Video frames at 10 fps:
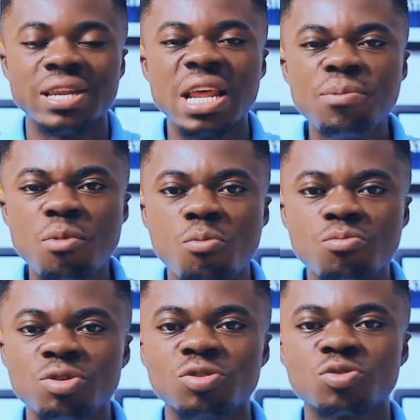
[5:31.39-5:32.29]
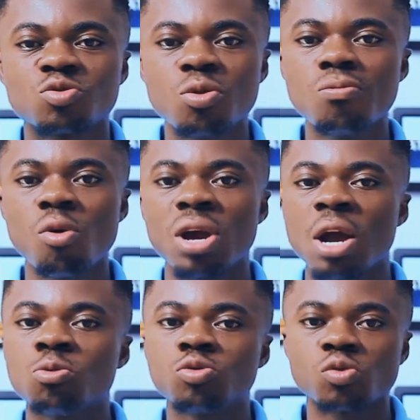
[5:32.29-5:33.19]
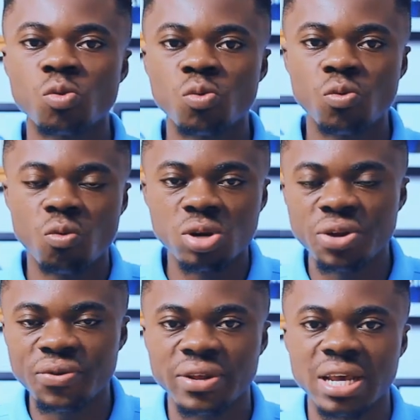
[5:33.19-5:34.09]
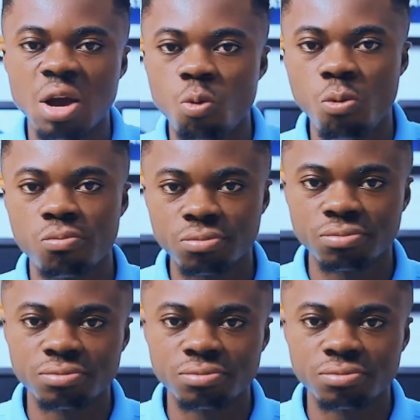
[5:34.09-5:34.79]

Ningum, Stonebwoy, and soon, Unishi, a womb.